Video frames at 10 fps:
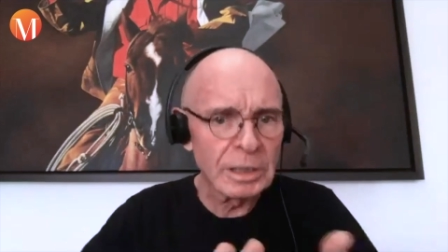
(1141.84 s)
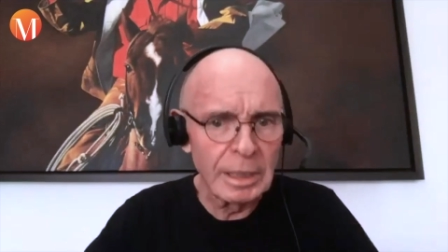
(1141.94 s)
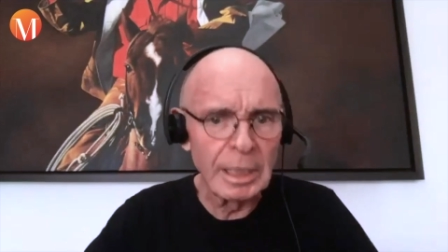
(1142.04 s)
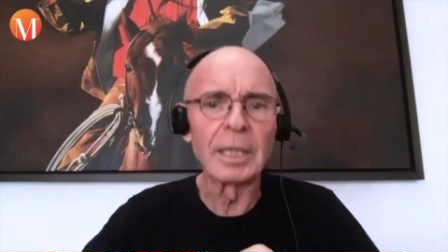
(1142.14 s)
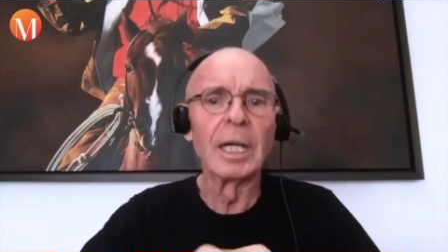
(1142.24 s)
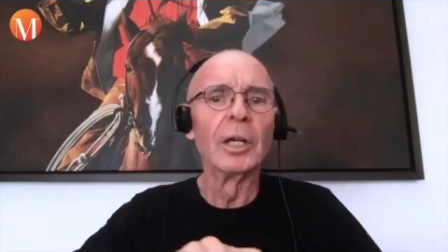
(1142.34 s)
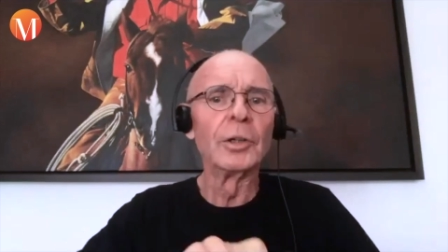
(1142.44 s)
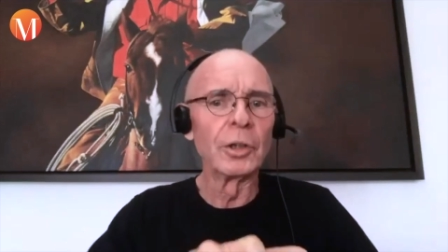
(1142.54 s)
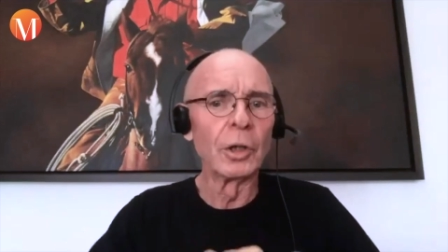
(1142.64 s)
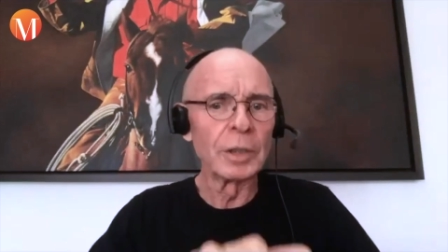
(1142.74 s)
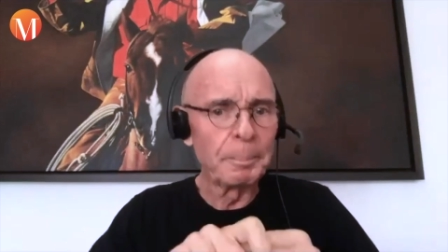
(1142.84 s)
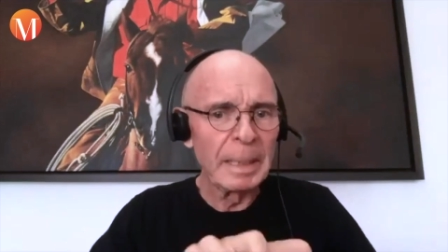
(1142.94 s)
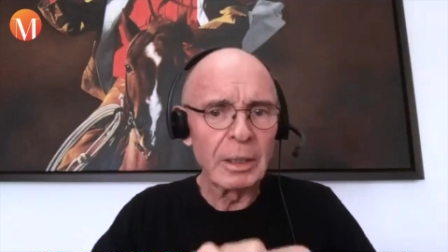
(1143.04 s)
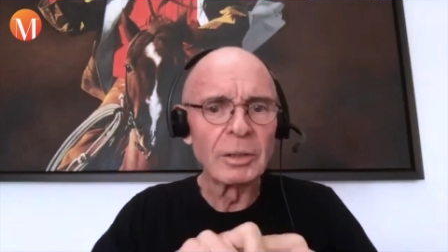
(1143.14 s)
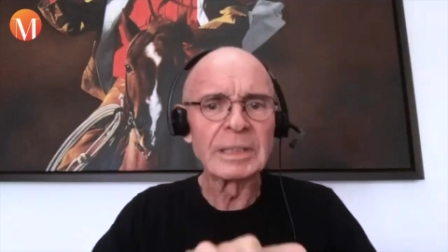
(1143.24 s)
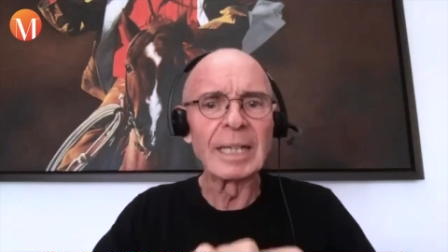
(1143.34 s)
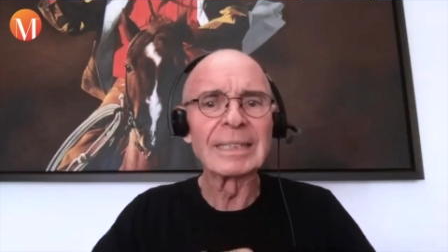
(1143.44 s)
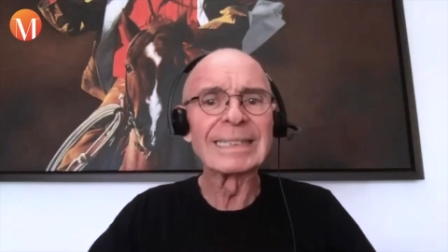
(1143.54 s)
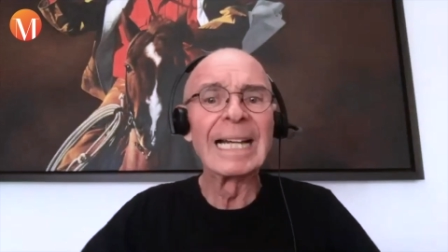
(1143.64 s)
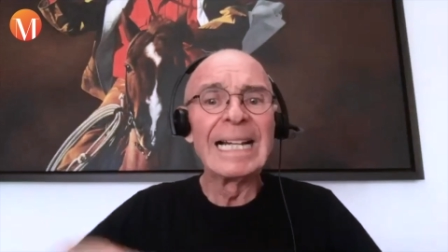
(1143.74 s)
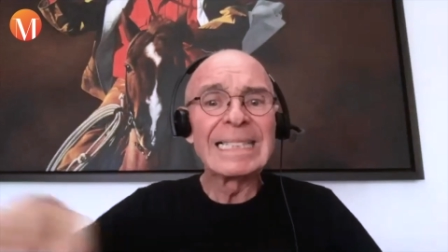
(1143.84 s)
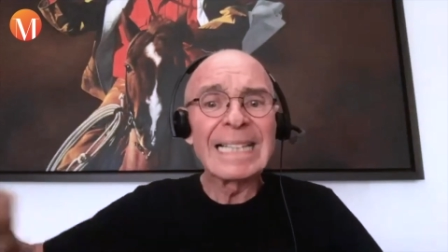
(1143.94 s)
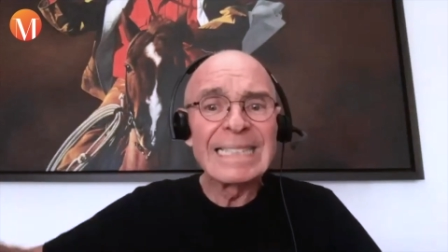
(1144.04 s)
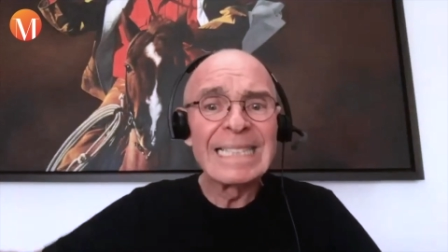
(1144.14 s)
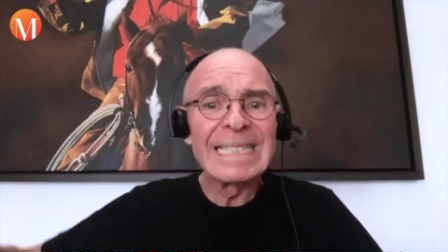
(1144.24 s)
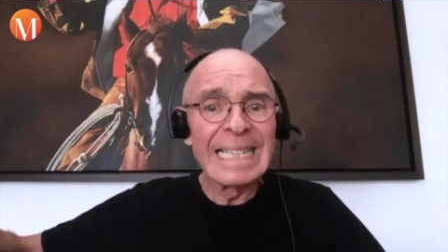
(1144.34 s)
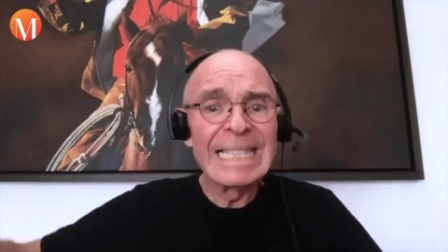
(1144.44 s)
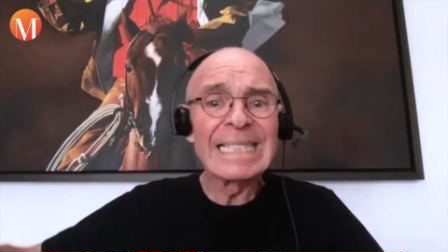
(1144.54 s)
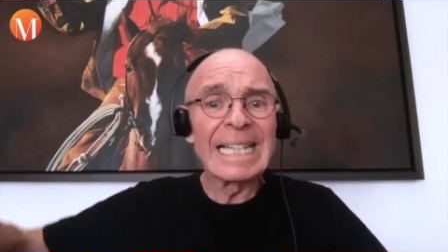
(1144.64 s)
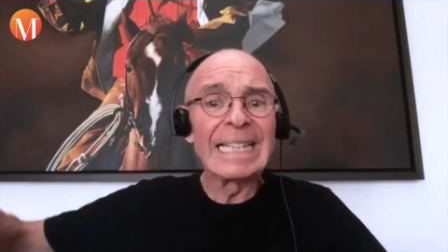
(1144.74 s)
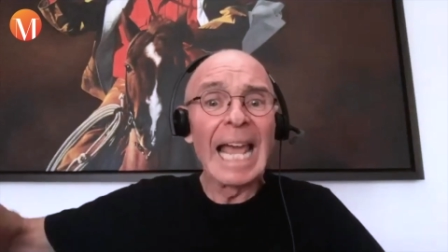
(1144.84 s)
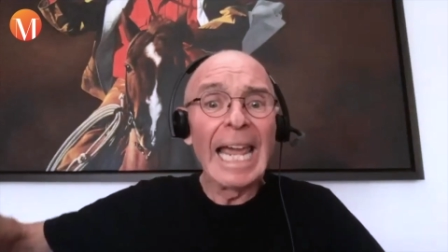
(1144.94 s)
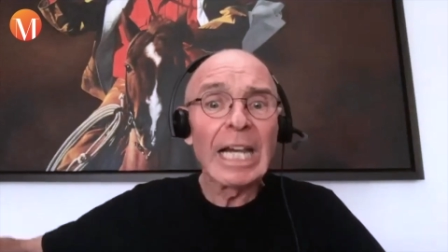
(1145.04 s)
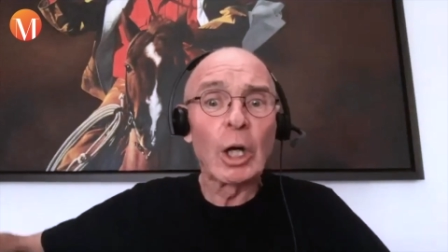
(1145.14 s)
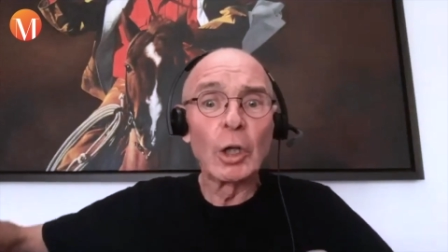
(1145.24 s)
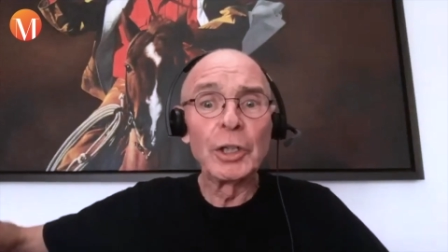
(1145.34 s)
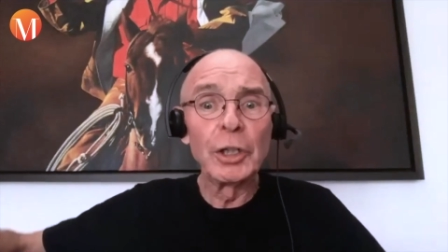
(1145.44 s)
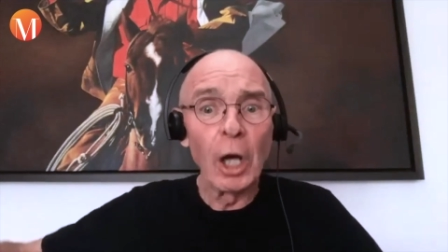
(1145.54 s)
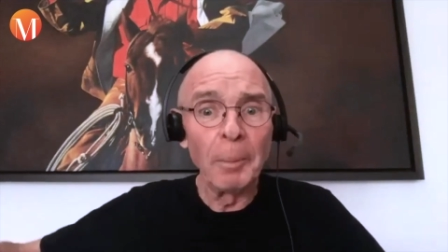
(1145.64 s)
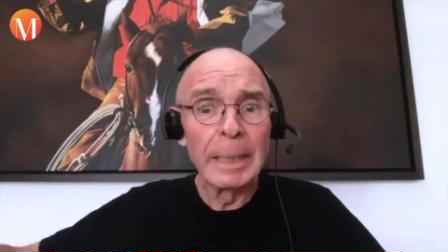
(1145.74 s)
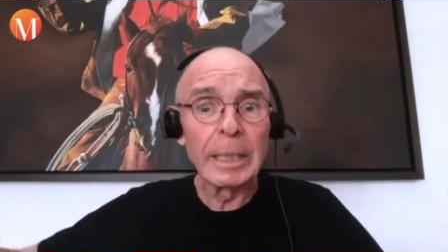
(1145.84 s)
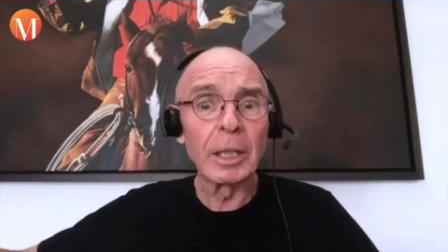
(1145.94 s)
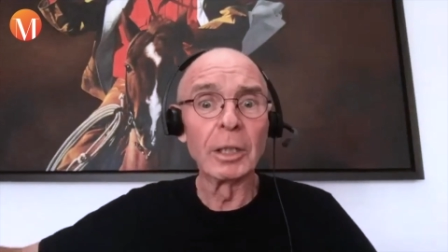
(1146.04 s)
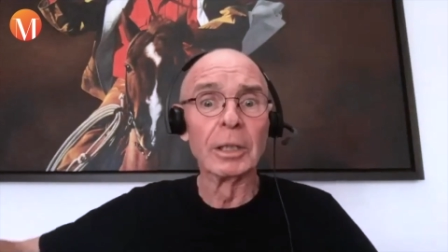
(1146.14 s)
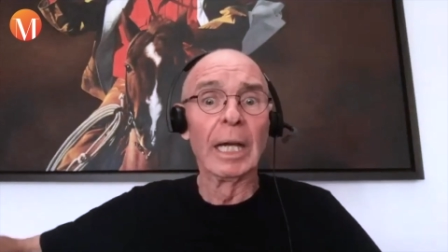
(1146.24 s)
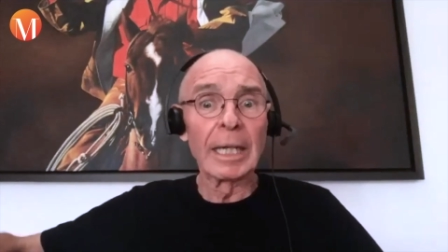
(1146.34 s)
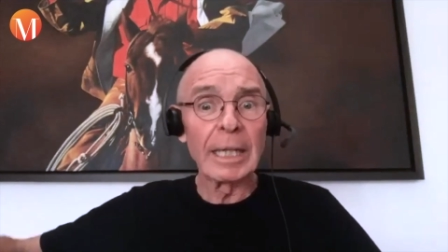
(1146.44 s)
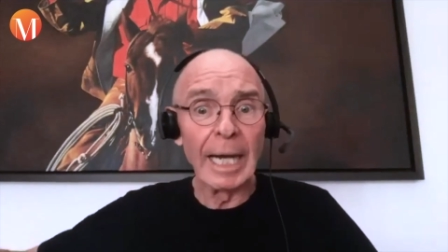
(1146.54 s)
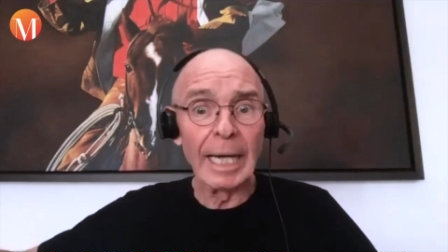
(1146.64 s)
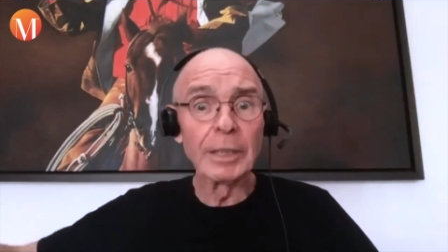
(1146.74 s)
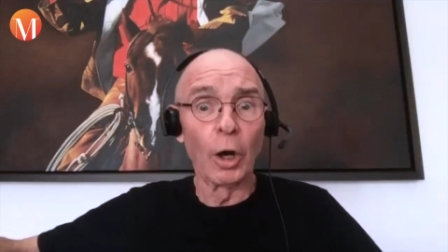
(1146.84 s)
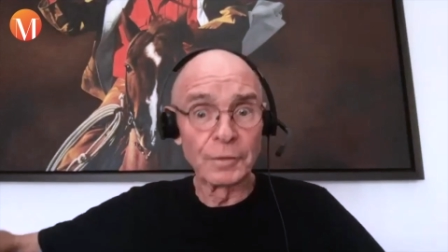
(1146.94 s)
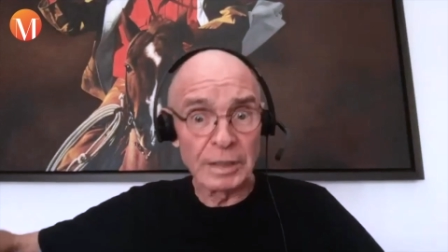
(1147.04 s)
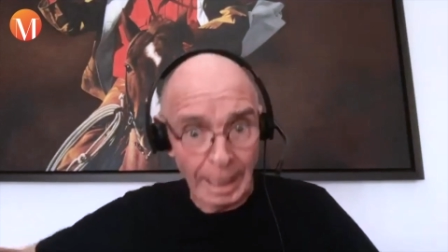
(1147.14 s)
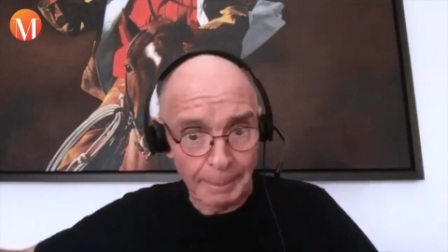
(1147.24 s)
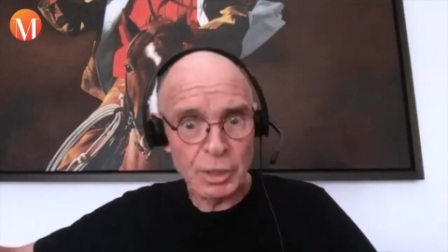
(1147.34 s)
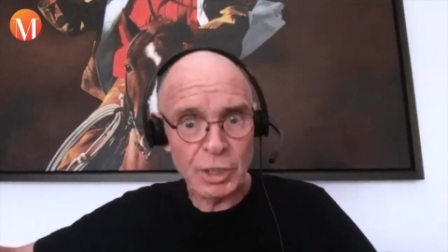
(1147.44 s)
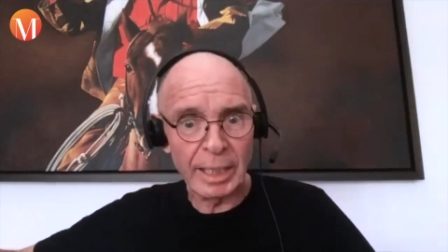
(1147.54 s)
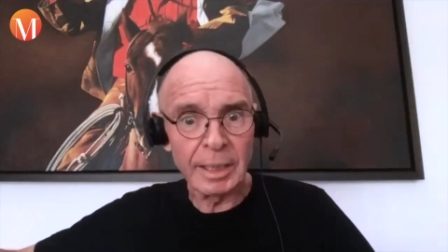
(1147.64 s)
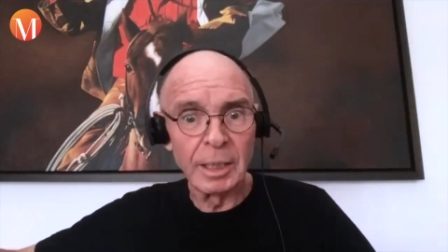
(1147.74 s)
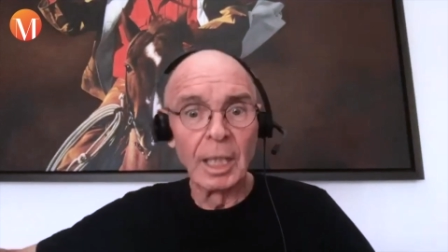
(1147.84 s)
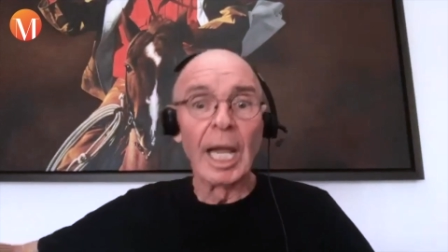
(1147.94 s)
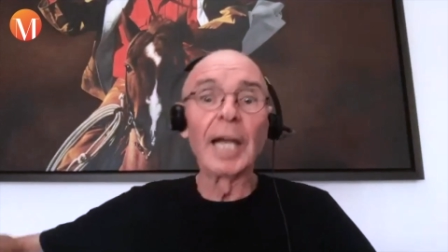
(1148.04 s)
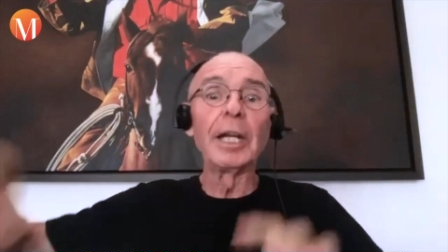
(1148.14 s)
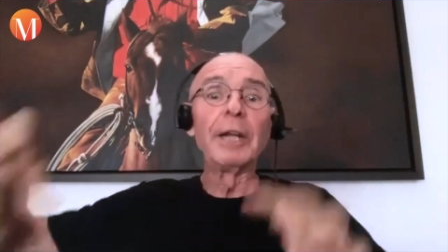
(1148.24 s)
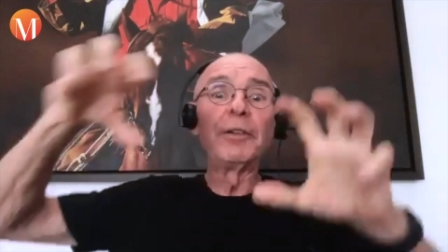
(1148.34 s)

& Young, the big consultants, that this is an economical kind of subject. And if we